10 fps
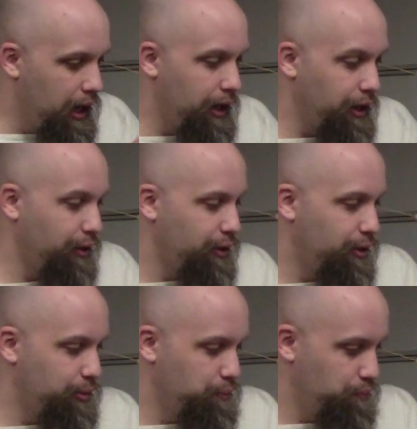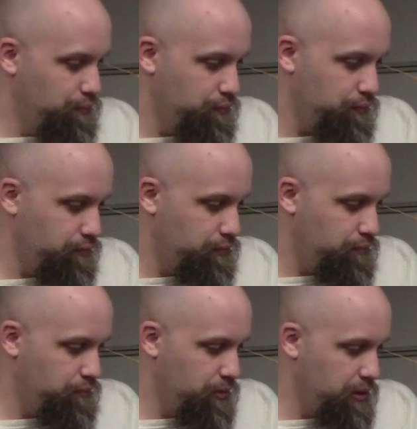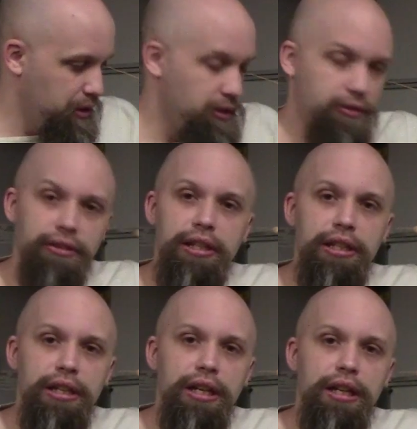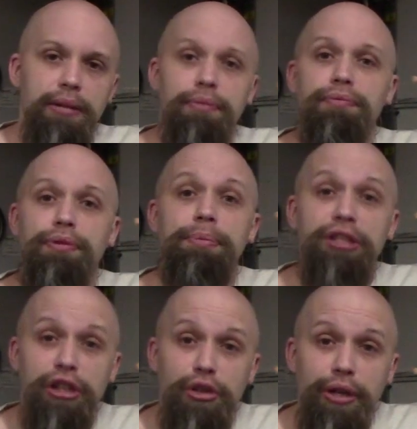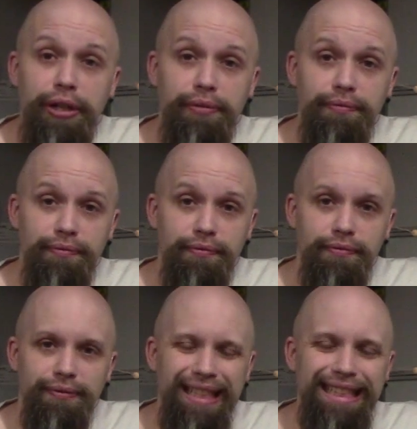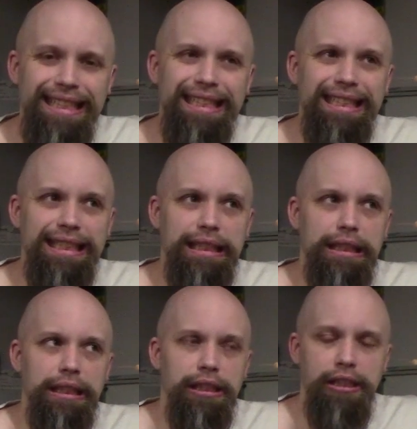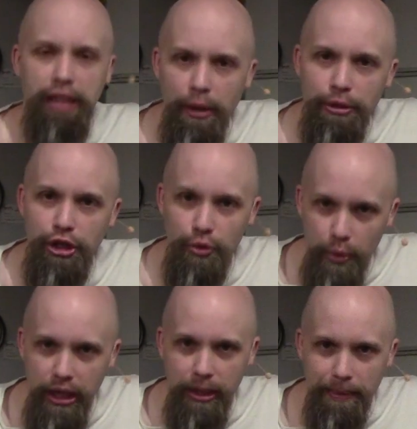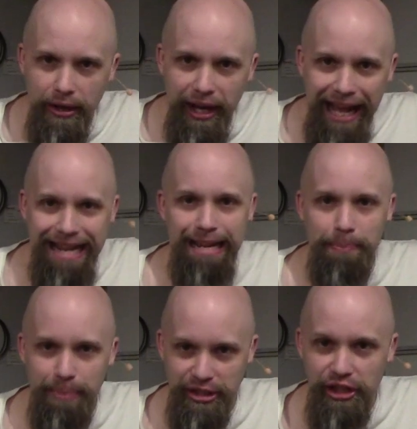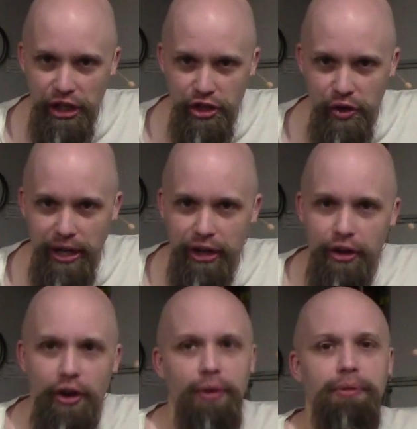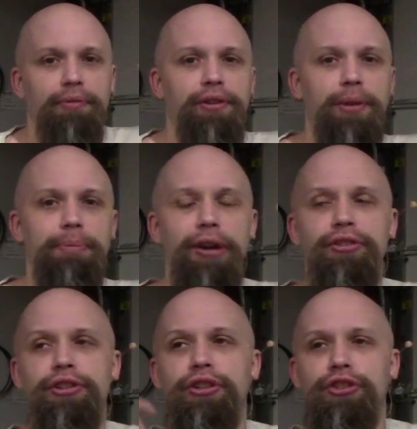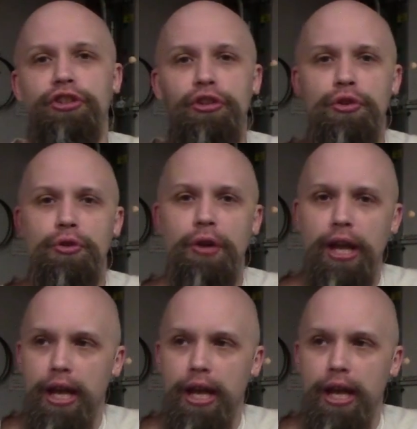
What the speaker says: Another is the biscuit joiner. Say what you will about any biscuit joiner in comparison to